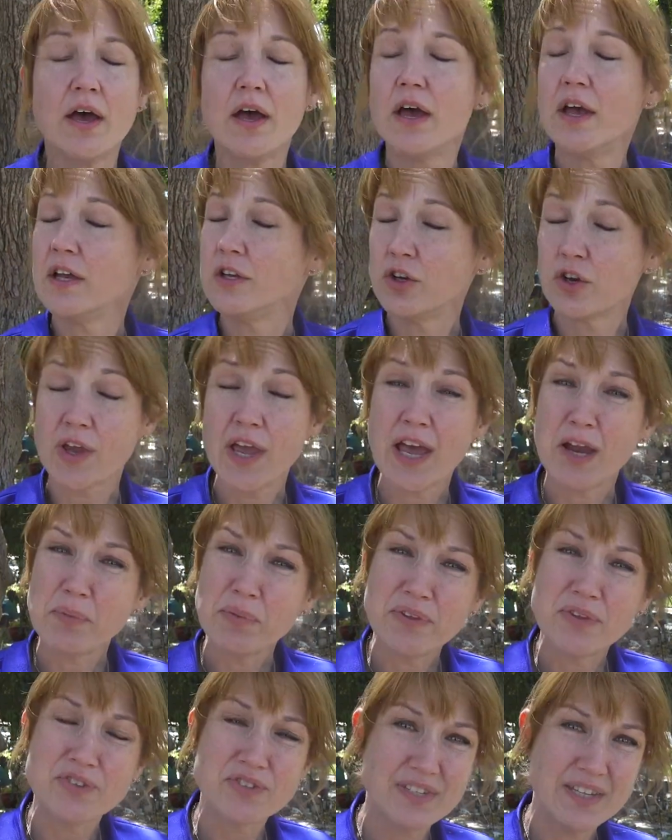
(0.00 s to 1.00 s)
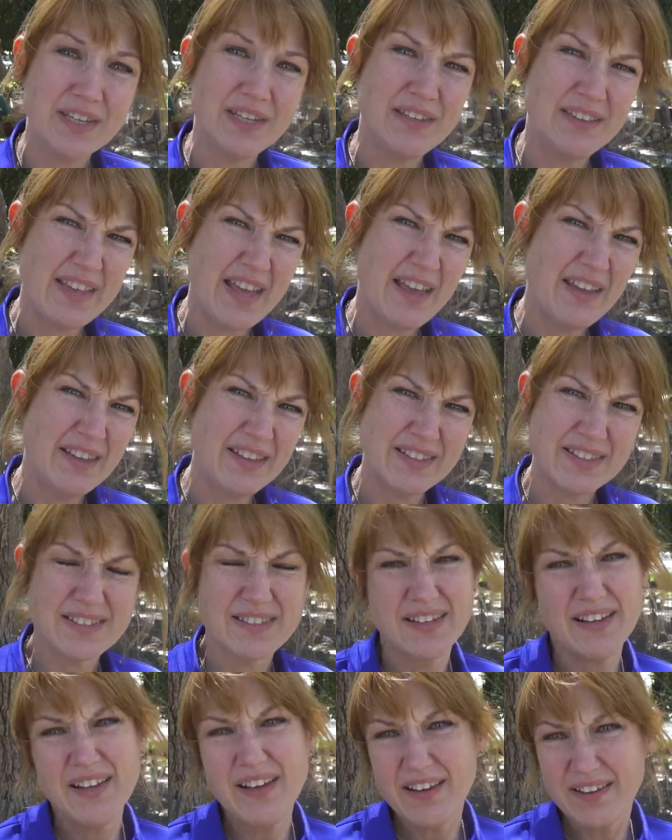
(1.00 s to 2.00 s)
and your caterpillars eat
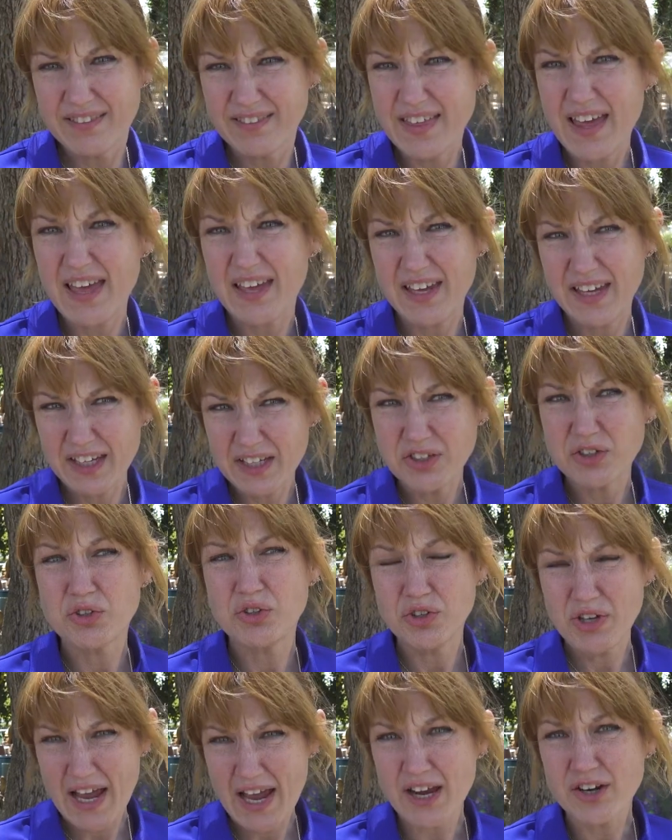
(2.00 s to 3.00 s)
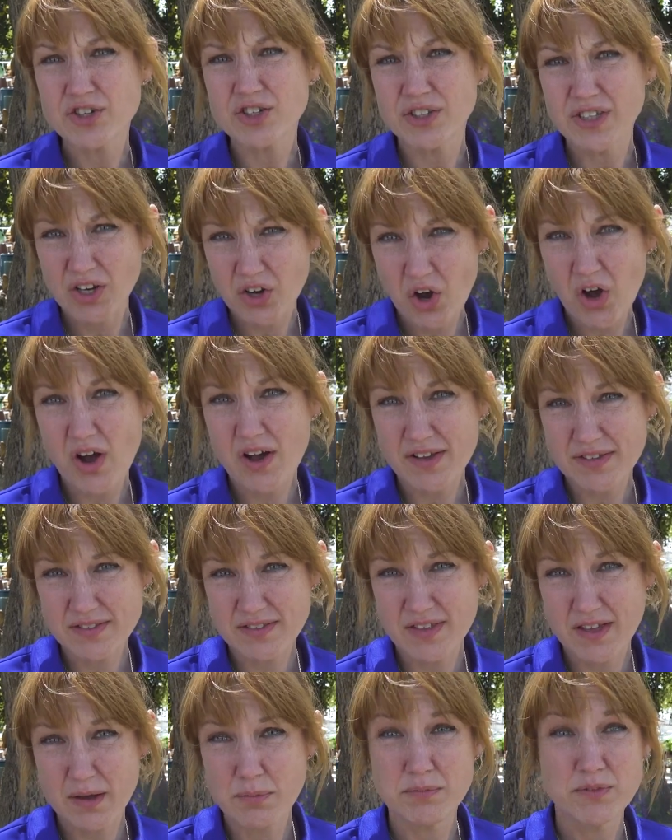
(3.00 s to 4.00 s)
that, that it could actually
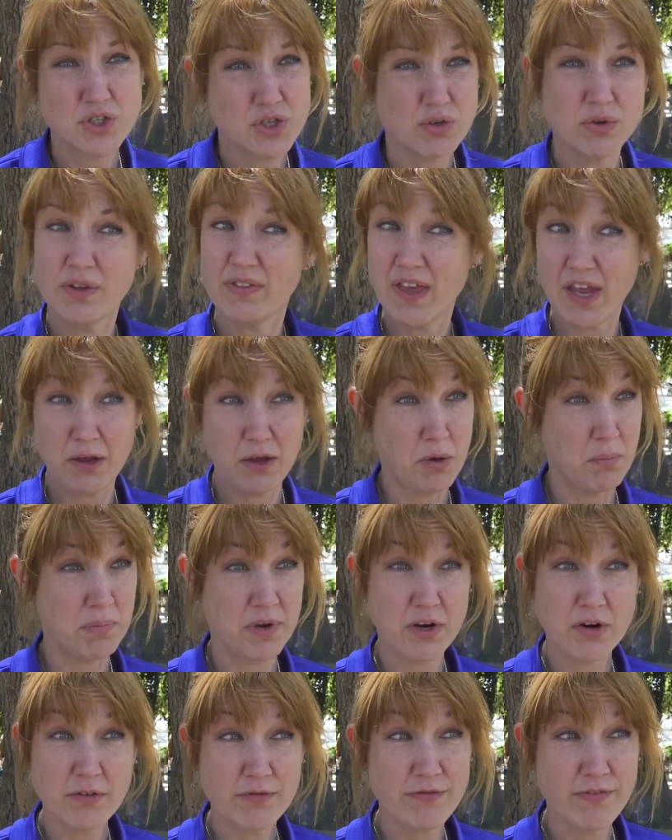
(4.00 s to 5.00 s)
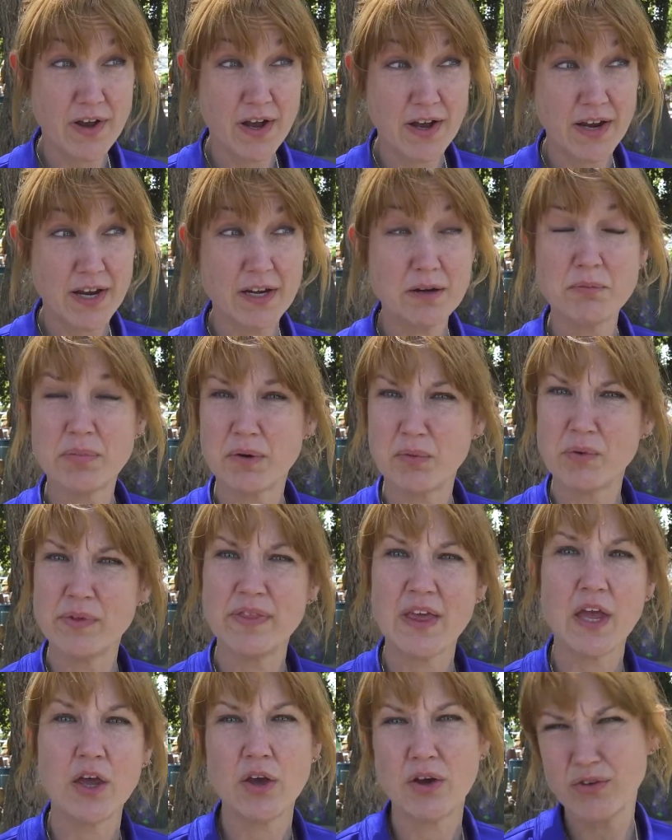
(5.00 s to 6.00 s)
cause them to, they appear fine, but
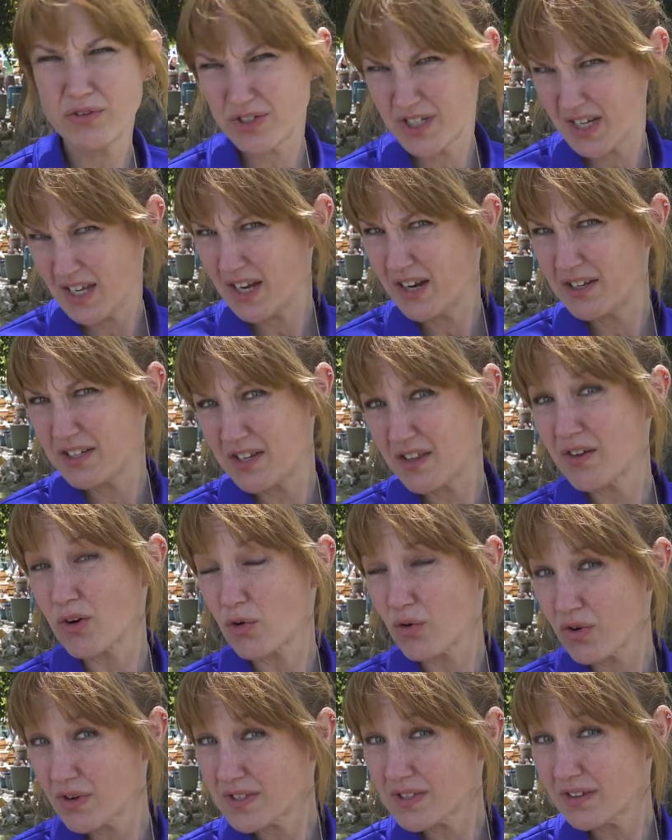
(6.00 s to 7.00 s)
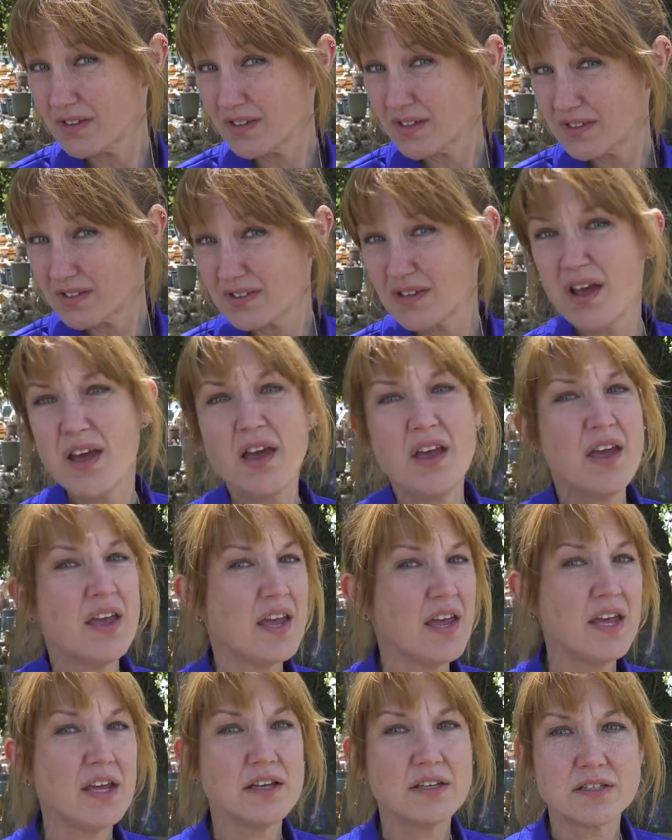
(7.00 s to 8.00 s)
when they go to get into their chrysalis,
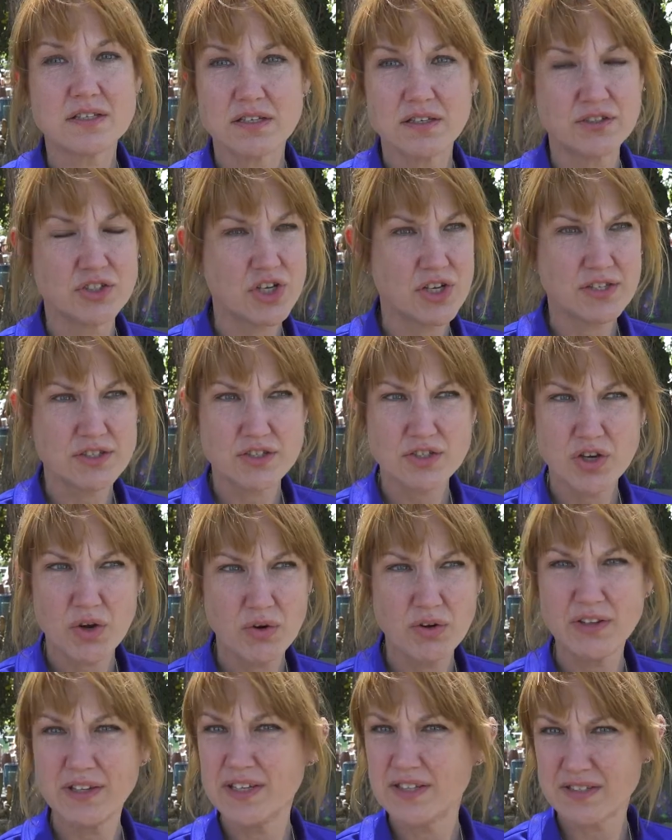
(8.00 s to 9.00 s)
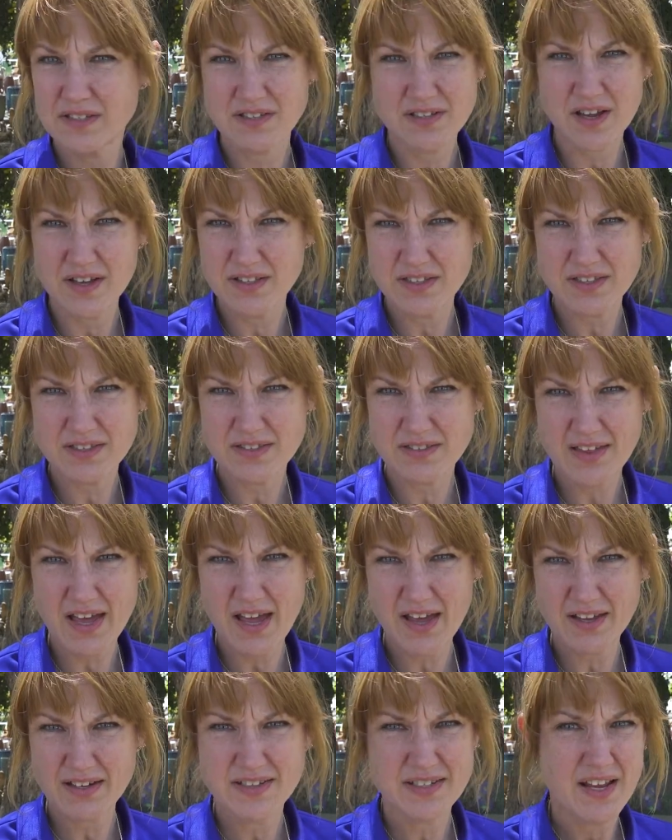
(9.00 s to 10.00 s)
it just totally stunts
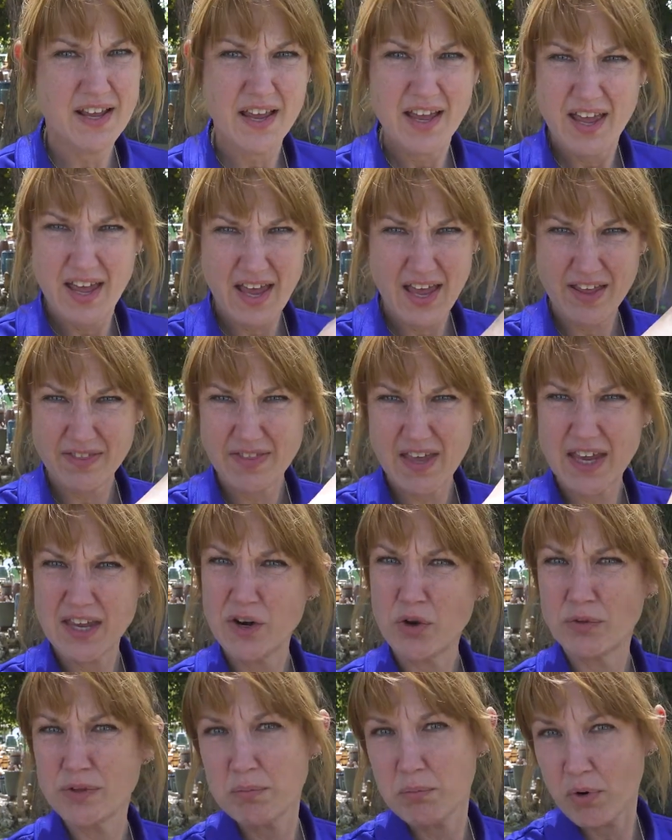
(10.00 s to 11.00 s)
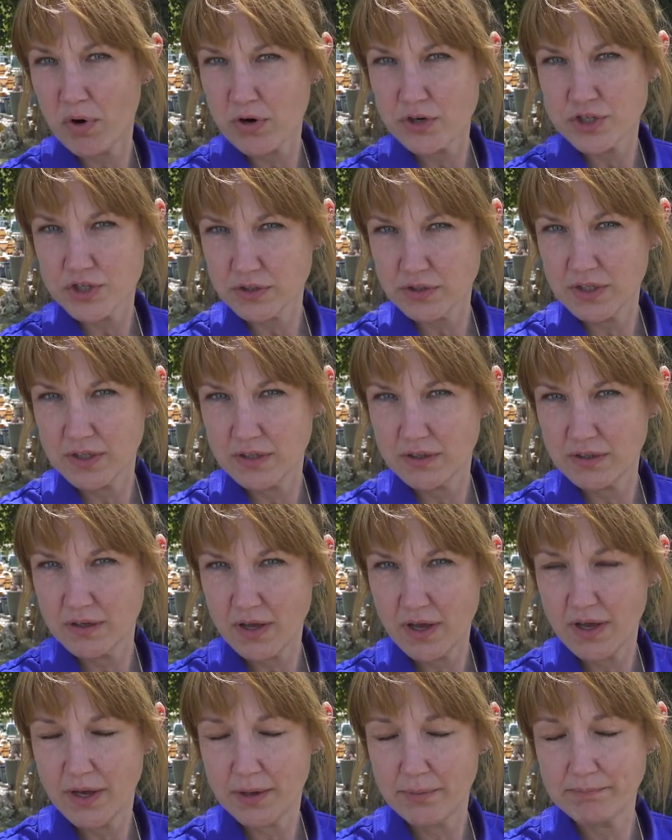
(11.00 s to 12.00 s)
that and they can only partially
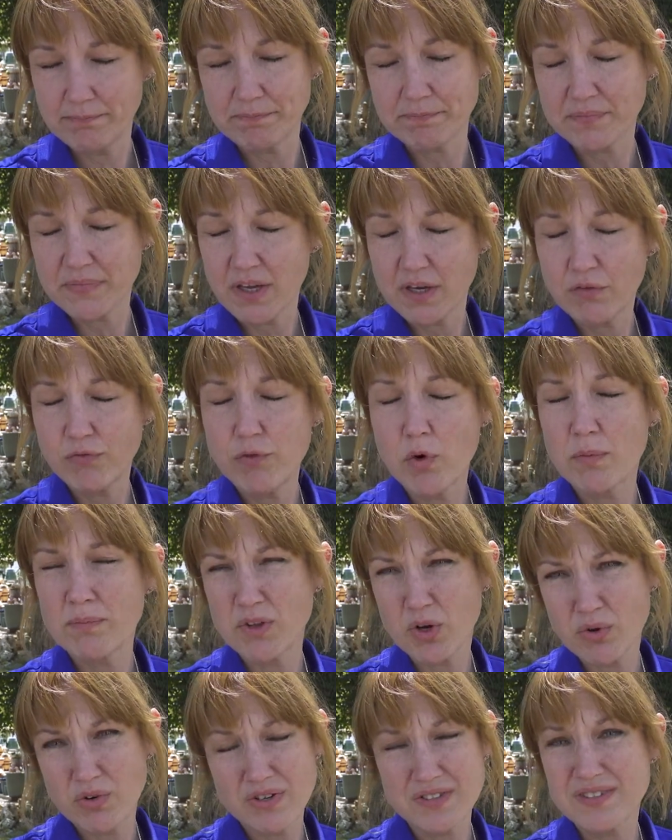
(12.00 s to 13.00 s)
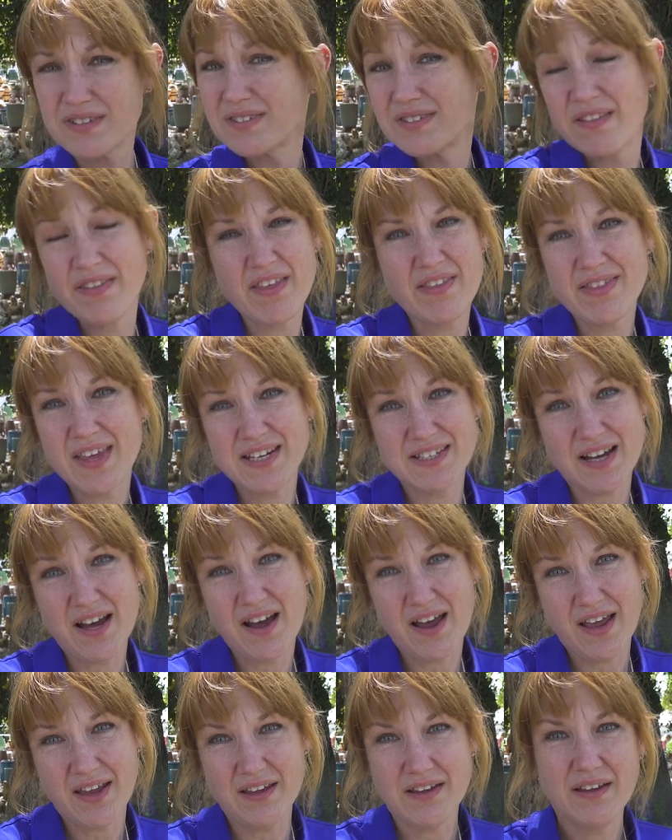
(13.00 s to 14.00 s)
um, form their chrysalis and then they
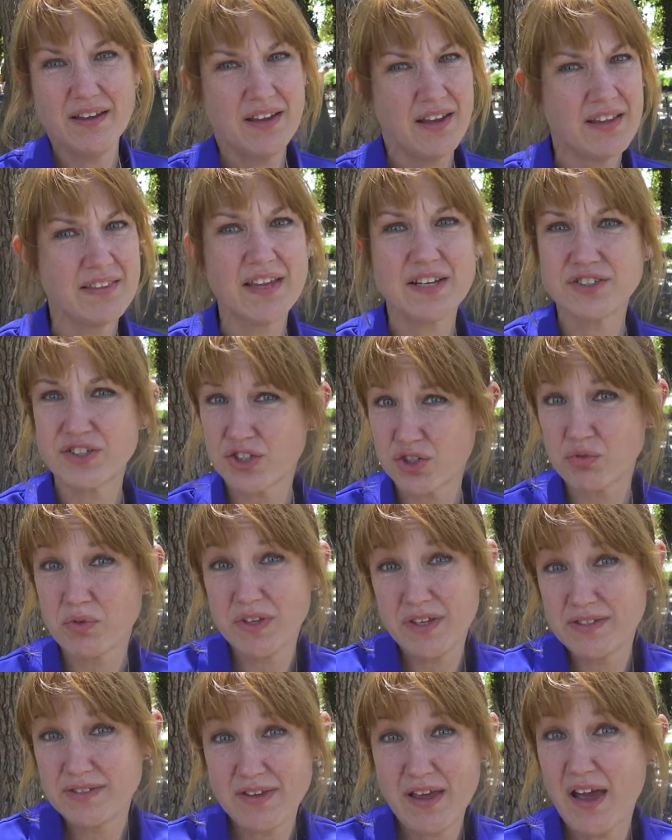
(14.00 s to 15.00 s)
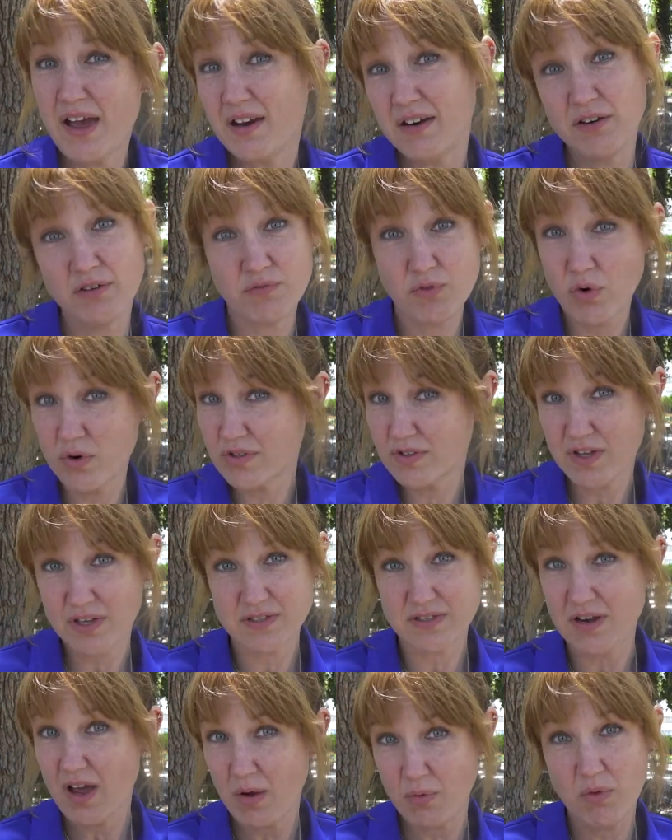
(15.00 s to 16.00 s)
die. And that's just really sad. And of course,
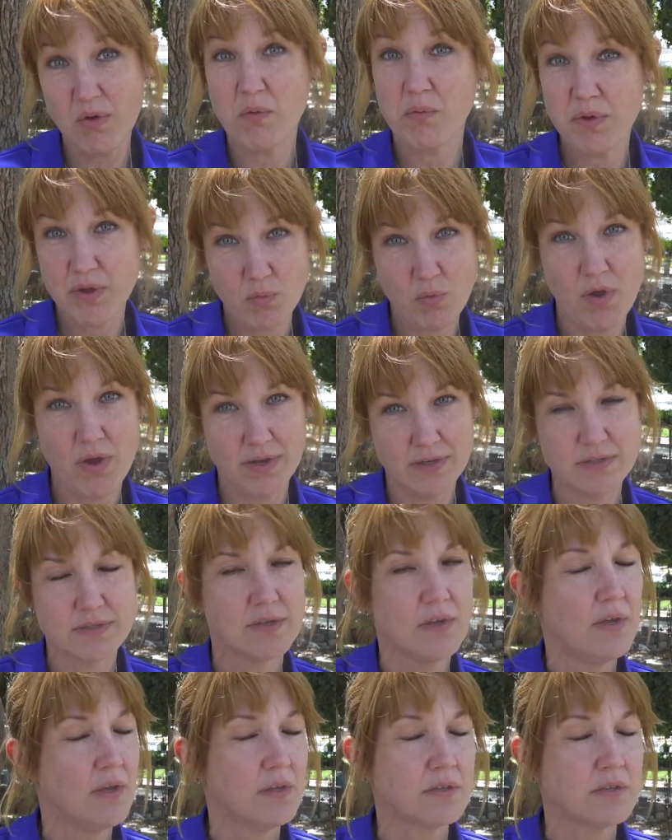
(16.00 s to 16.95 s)
that's not what we want.